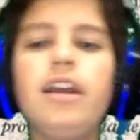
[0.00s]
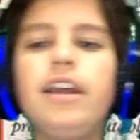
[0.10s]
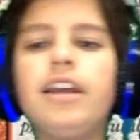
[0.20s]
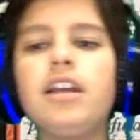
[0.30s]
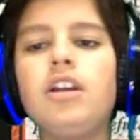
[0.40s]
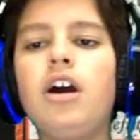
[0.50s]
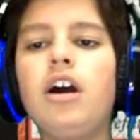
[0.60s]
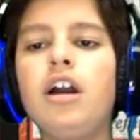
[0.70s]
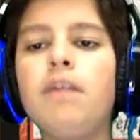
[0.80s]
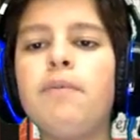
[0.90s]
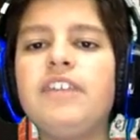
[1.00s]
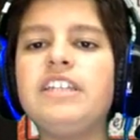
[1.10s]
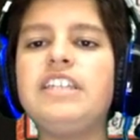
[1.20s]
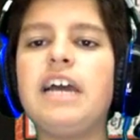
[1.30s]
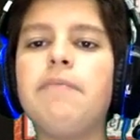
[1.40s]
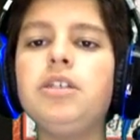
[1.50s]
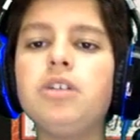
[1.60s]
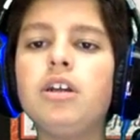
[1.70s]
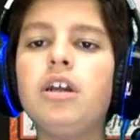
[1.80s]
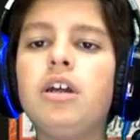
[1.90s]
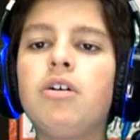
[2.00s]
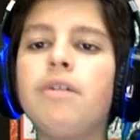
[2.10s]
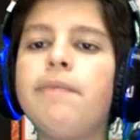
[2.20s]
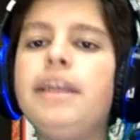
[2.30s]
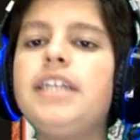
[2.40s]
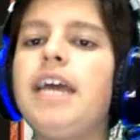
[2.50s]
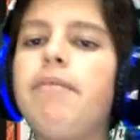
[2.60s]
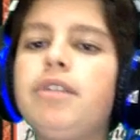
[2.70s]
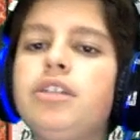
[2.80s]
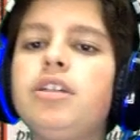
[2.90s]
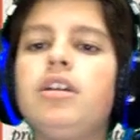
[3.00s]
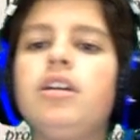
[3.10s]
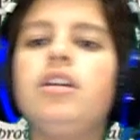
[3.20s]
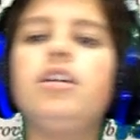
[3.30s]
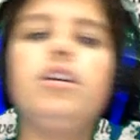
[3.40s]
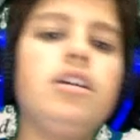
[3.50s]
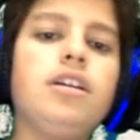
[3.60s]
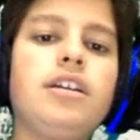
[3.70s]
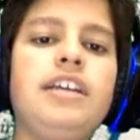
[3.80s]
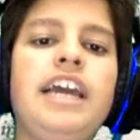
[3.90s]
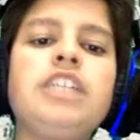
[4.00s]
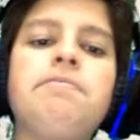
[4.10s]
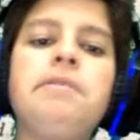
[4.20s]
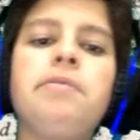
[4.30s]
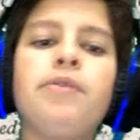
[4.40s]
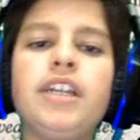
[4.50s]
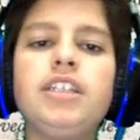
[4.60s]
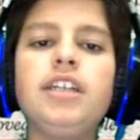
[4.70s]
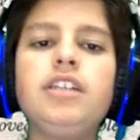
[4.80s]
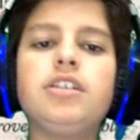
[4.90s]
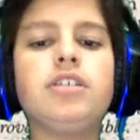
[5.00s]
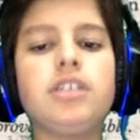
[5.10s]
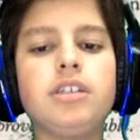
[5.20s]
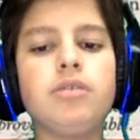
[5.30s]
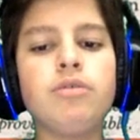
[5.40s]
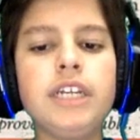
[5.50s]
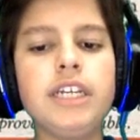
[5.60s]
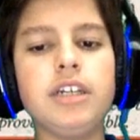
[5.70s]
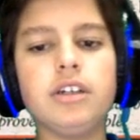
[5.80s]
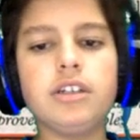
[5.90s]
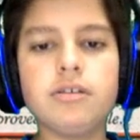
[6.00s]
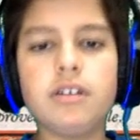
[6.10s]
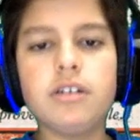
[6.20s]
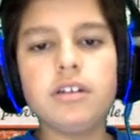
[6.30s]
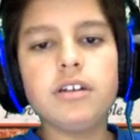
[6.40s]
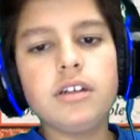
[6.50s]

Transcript: It can unprevent damage or make damage can't be prevented, so it's really good as well.